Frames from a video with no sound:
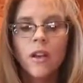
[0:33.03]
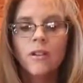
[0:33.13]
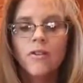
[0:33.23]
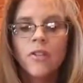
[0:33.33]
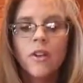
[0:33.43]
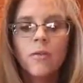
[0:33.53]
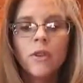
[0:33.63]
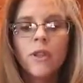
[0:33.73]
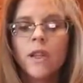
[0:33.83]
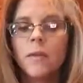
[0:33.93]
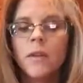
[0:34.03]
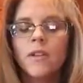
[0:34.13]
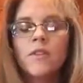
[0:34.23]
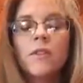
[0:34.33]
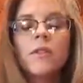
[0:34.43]
And she really, I
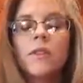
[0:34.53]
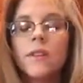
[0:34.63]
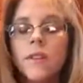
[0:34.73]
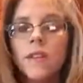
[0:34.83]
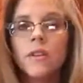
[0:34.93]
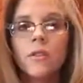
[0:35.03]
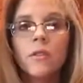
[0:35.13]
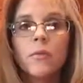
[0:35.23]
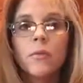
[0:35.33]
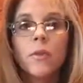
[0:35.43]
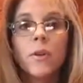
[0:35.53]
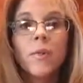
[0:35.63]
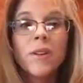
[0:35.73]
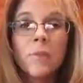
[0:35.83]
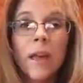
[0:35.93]
mean, she was in tears, pretty
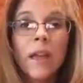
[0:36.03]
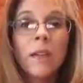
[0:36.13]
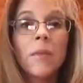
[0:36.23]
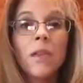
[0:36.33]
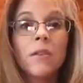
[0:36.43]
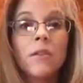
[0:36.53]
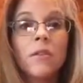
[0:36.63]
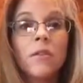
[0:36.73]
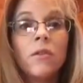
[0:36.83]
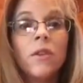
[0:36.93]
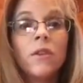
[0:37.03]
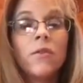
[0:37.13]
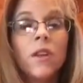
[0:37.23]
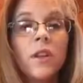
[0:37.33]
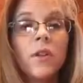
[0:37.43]
much begging me to do this
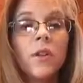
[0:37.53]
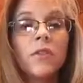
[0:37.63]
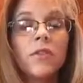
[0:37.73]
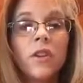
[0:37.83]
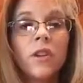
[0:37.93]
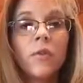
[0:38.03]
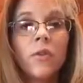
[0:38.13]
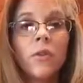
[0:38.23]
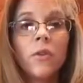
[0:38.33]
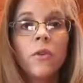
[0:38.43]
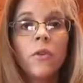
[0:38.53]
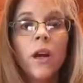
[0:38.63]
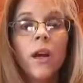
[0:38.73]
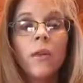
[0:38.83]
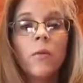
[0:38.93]
video and share with you
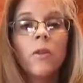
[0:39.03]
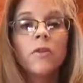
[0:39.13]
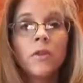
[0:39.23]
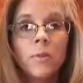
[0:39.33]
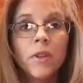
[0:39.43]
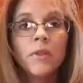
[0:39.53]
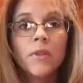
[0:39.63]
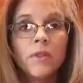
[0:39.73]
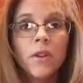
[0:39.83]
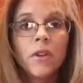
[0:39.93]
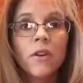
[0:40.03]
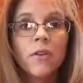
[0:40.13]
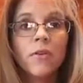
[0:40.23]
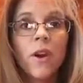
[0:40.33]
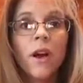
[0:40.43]
what she believes is the heart of
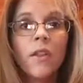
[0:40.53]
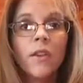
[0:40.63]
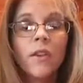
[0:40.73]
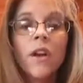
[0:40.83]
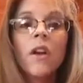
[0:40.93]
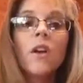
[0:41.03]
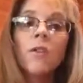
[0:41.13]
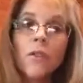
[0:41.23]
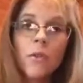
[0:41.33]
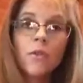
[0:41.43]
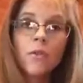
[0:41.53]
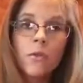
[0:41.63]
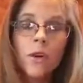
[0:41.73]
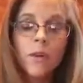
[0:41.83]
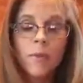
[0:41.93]
the Father for those who
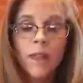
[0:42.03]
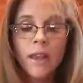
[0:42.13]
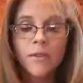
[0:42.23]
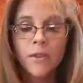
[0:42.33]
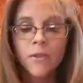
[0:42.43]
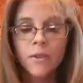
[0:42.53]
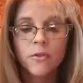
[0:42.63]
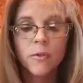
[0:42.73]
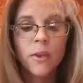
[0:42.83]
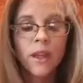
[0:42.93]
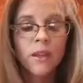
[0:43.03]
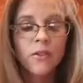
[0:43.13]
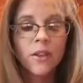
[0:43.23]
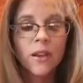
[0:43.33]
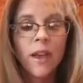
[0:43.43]
are going to be left here for the
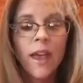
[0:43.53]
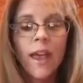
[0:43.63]
tribulation.